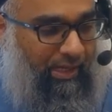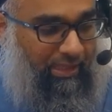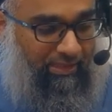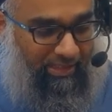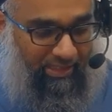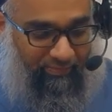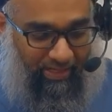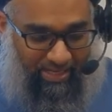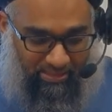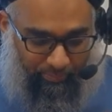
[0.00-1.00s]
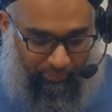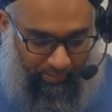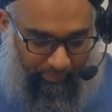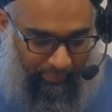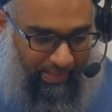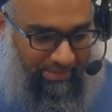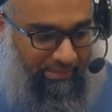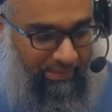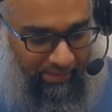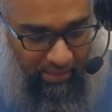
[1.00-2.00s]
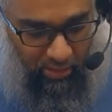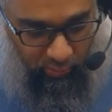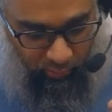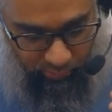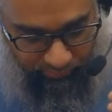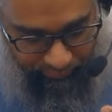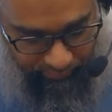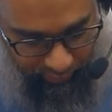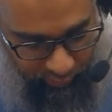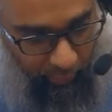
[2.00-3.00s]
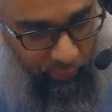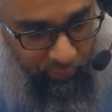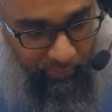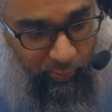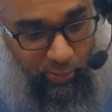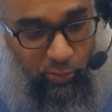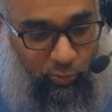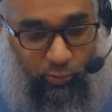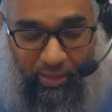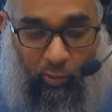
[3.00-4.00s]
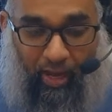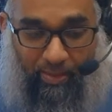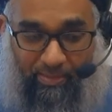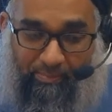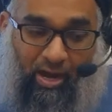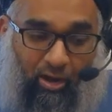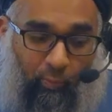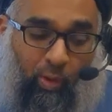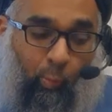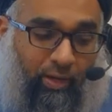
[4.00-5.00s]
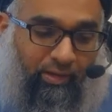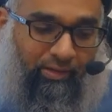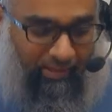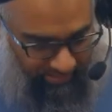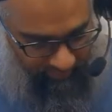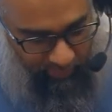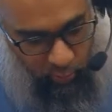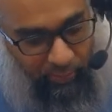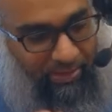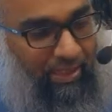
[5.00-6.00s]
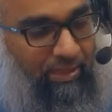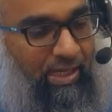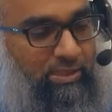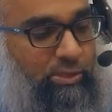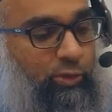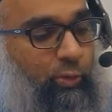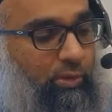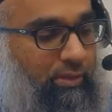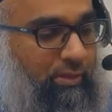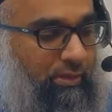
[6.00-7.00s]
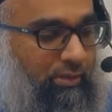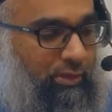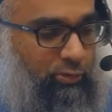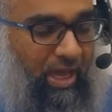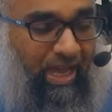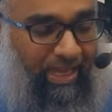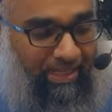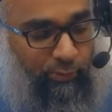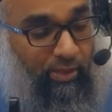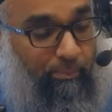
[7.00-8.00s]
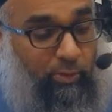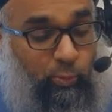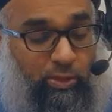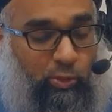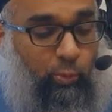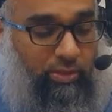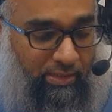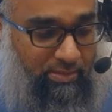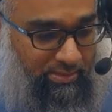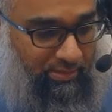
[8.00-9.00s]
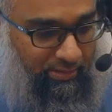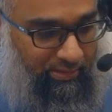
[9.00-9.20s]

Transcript: Allah even has a capacity to stop you between, you think, oh, me and my heart, we are one. Even between that, Allah has control. So ha'il, to come between two things.